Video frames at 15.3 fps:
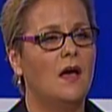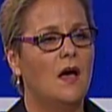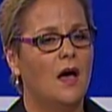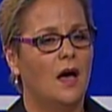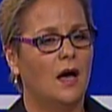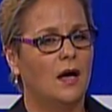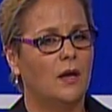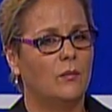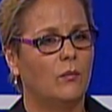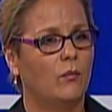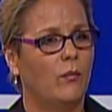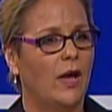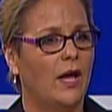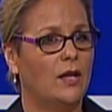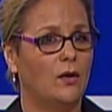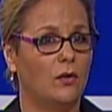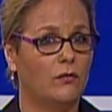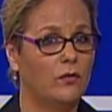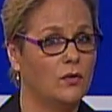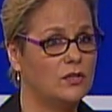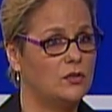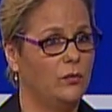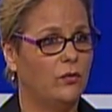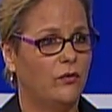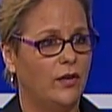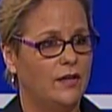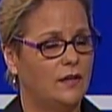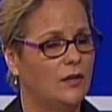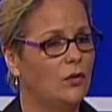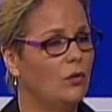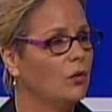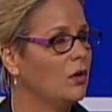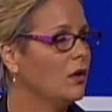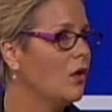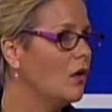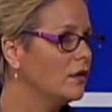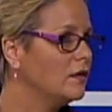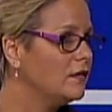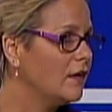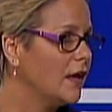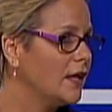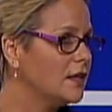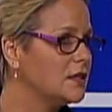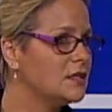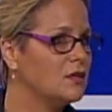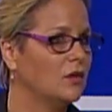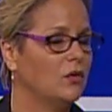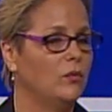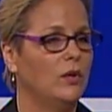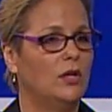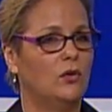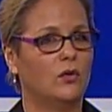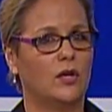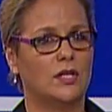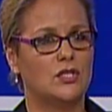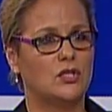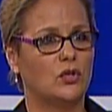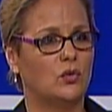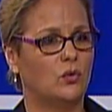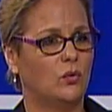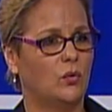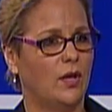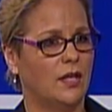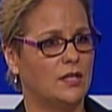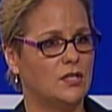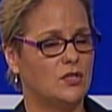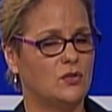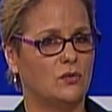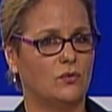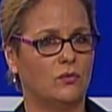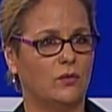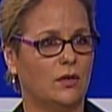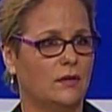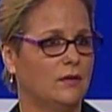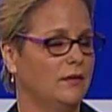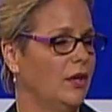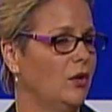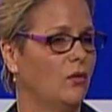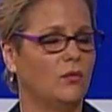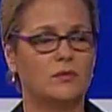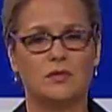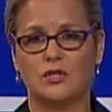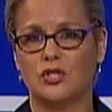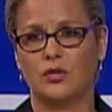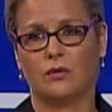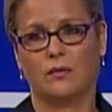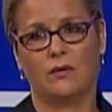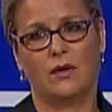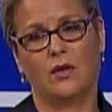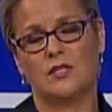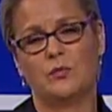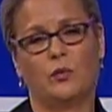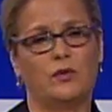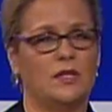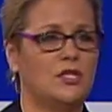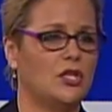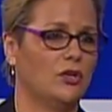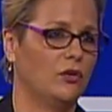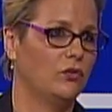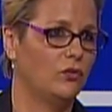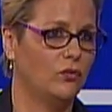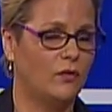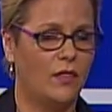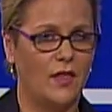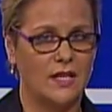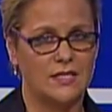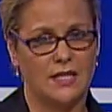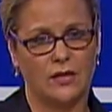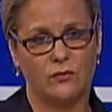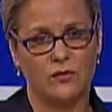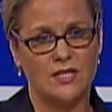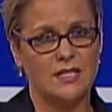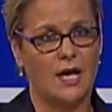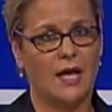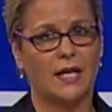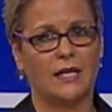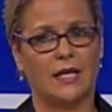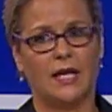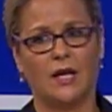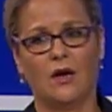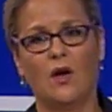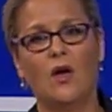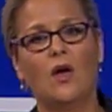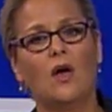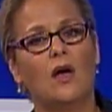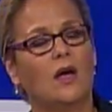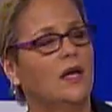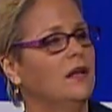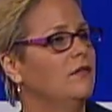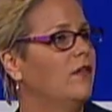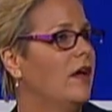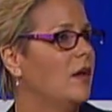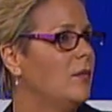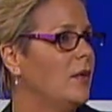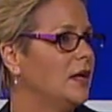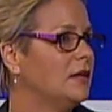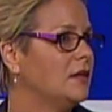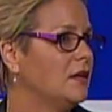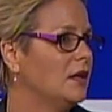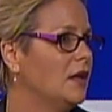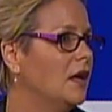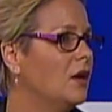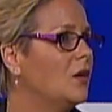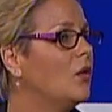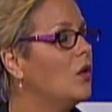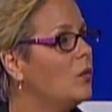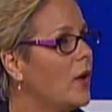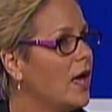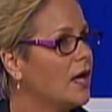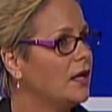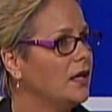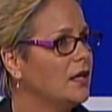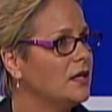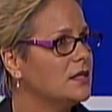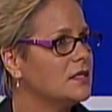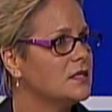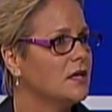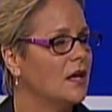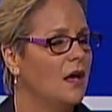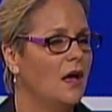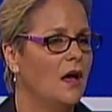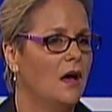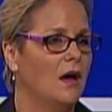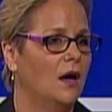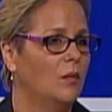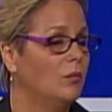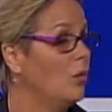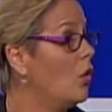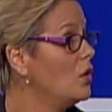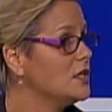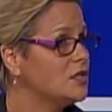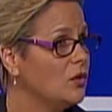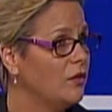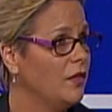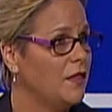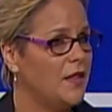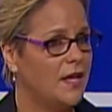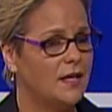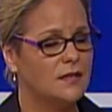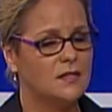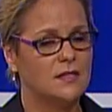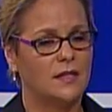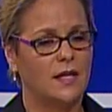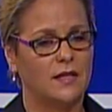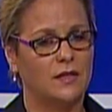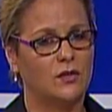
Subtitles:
And then, of course, we're creating local content. We're looking to go into, you know, exposing children to things like recycling, environmental awareness, all sorts of things that